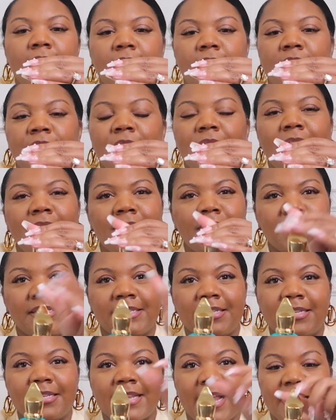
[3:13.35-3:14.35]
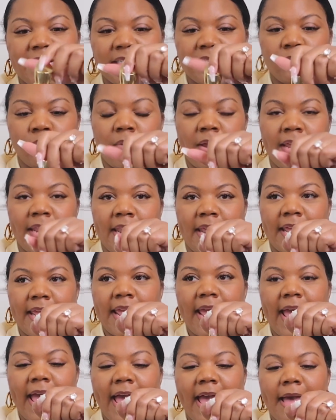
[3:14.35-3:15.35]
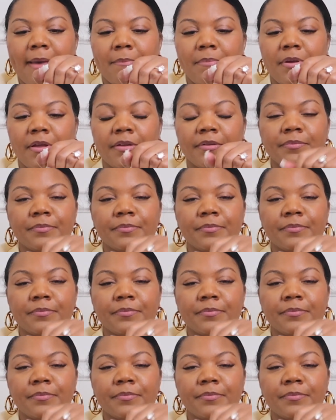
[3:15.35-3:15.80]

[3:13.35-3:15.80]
Then you have this nice weighted cap.